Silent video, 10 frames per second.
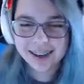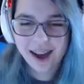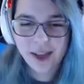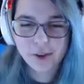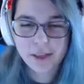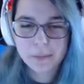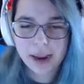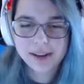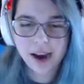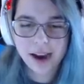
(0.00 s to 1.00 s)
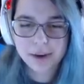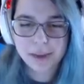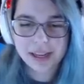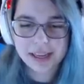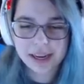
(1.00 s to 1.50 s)
Other than my gun and
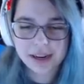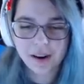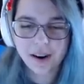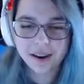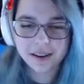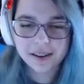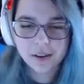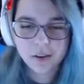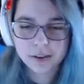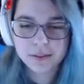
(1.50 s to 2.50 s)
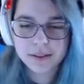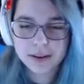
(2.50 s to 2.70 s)
my key card, or some